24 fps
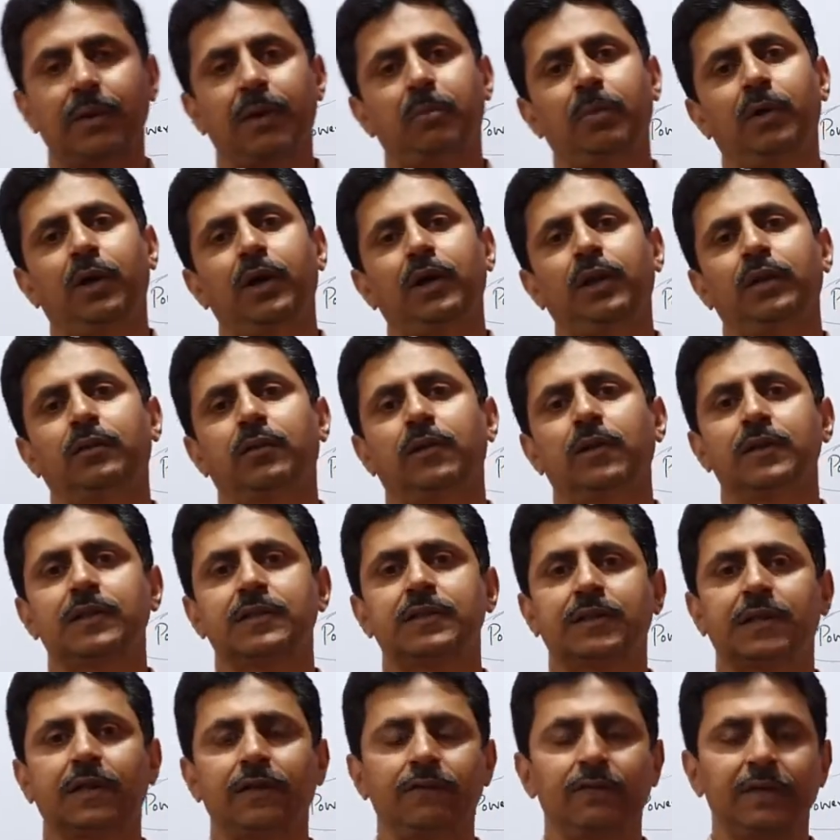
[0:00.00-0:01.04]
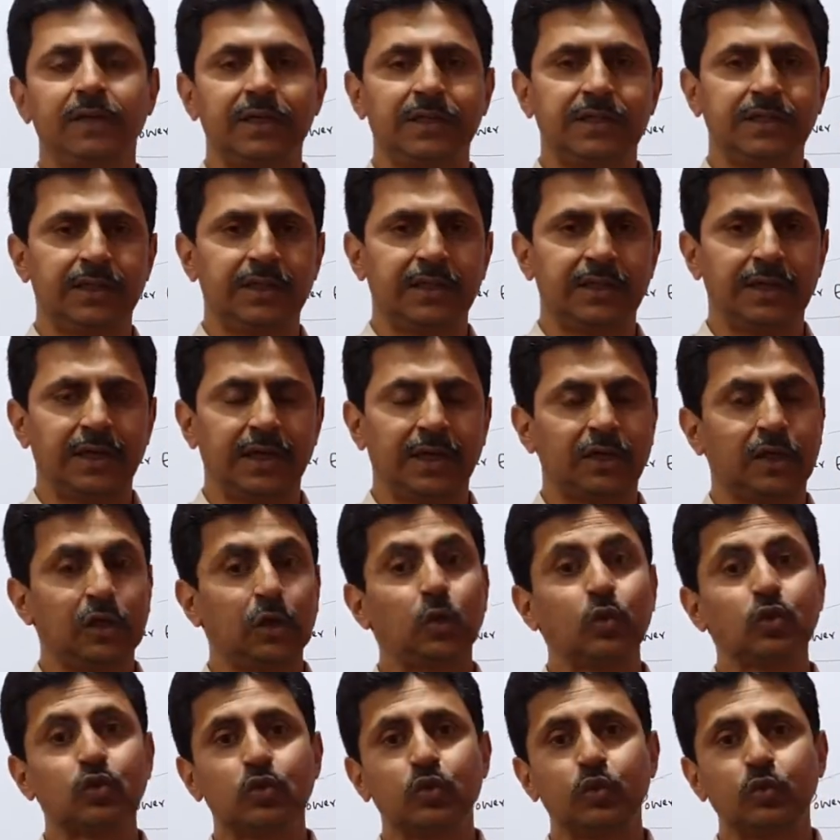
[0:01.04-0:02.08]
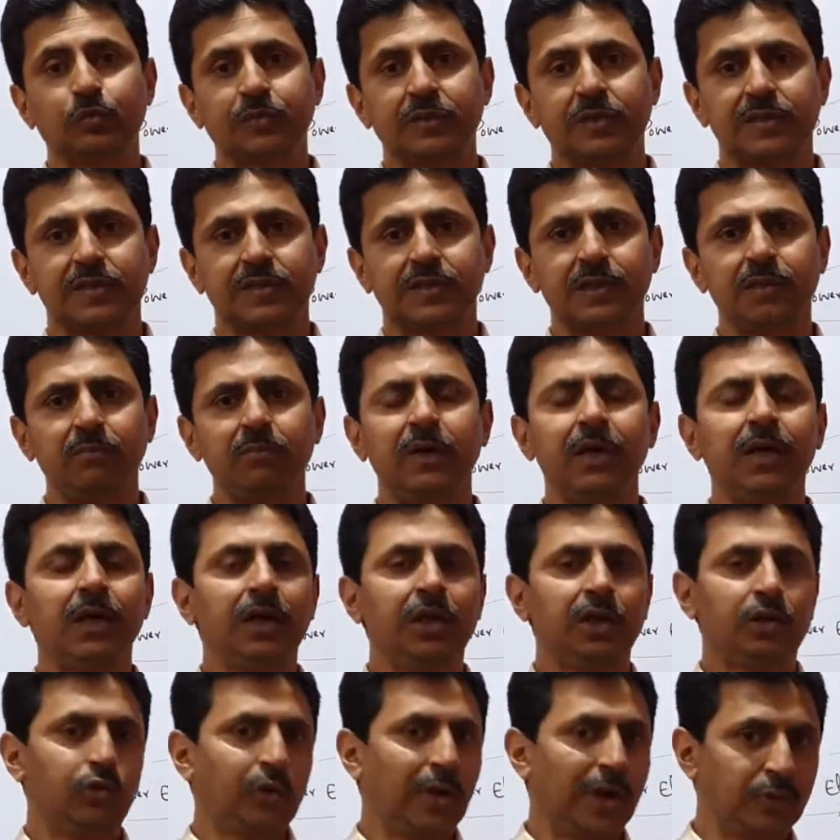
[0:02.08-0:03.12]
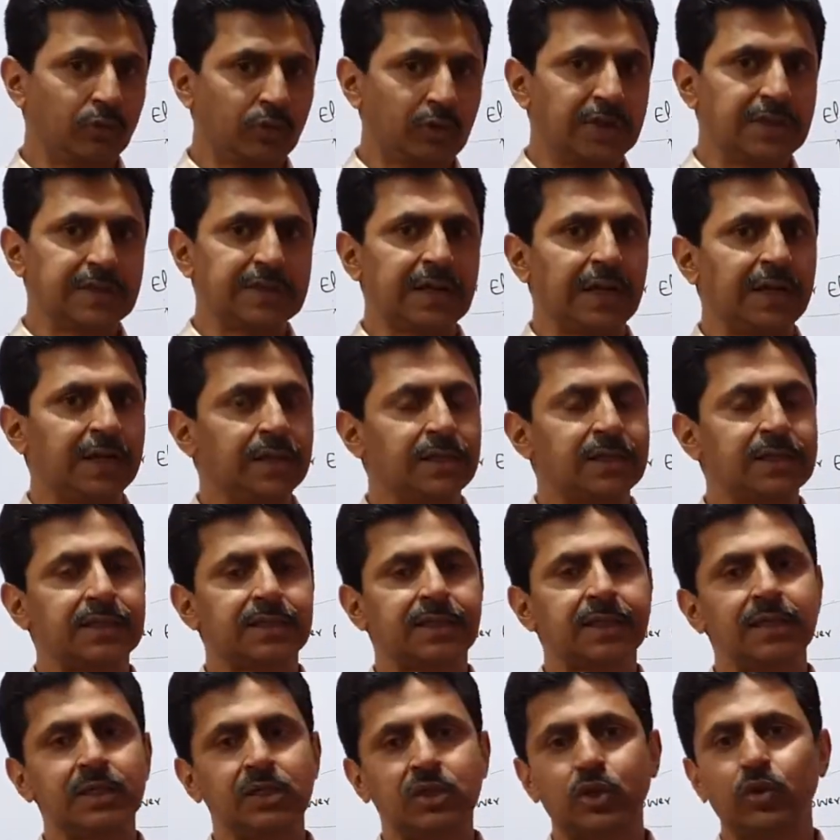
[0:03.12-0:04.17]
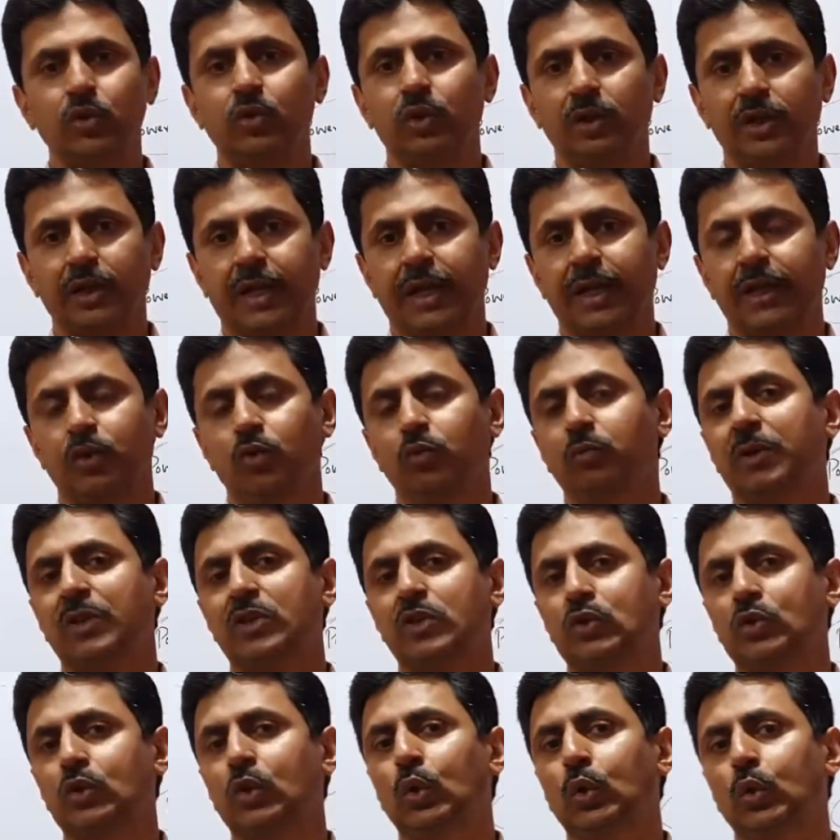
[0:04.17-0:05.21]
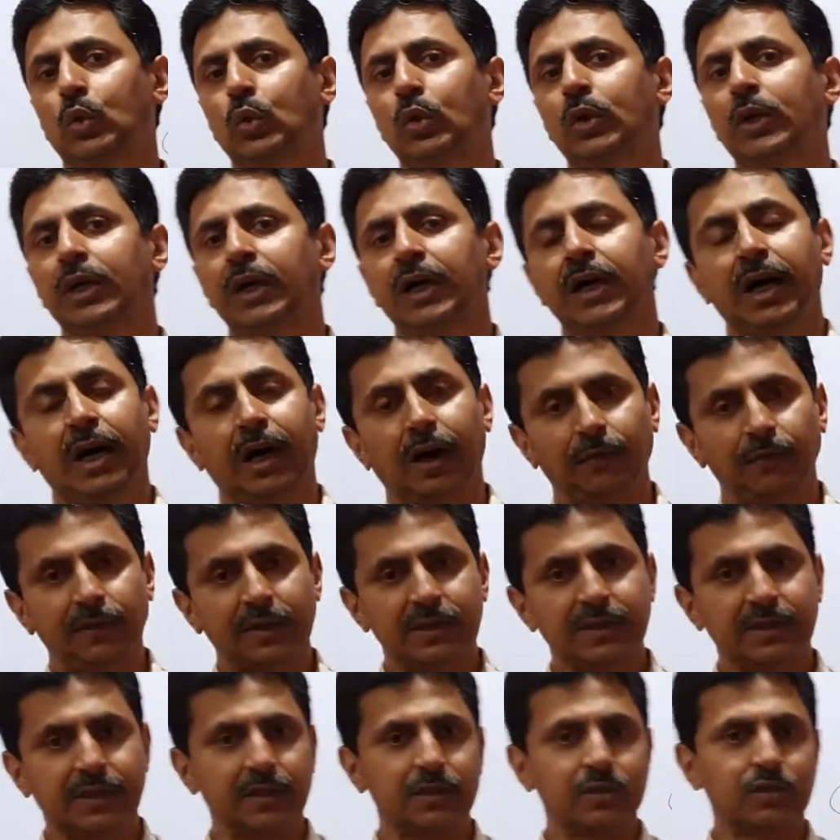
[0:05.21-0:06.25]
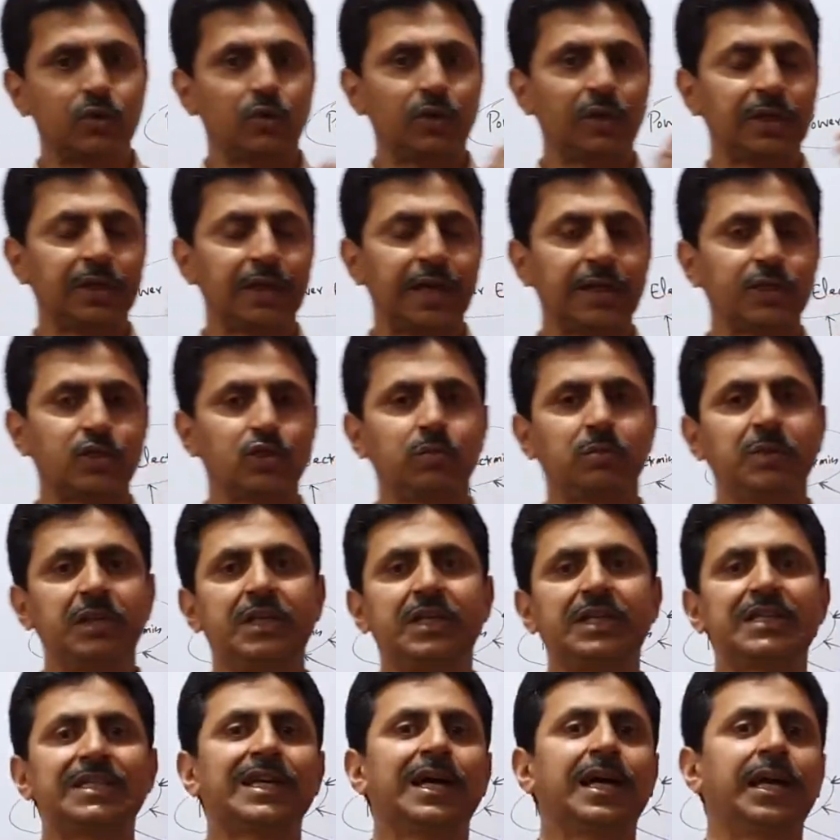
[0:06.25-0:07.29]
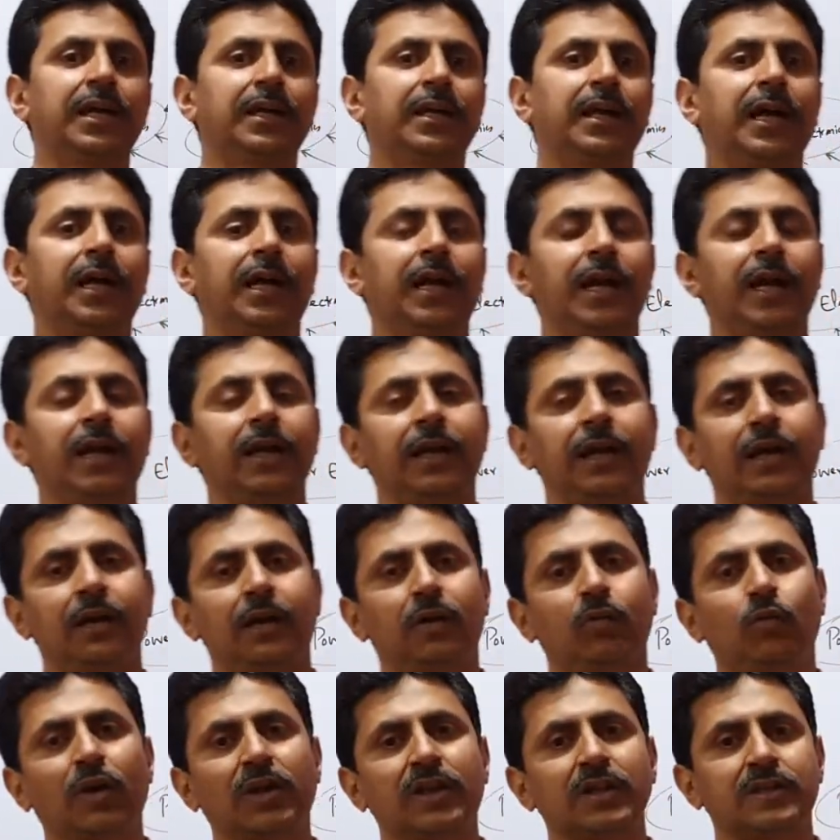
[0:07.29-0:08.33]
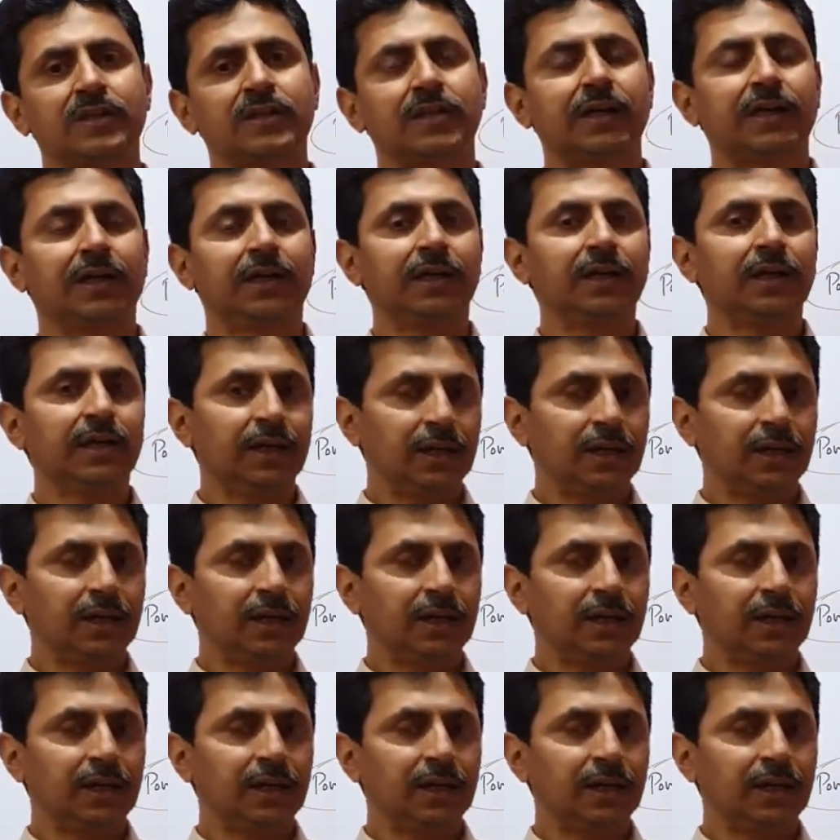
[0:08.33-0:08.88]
a power electronics converter, a closed loop system, you have to design its controller, and you must know how this controller has to be designed, and what is the,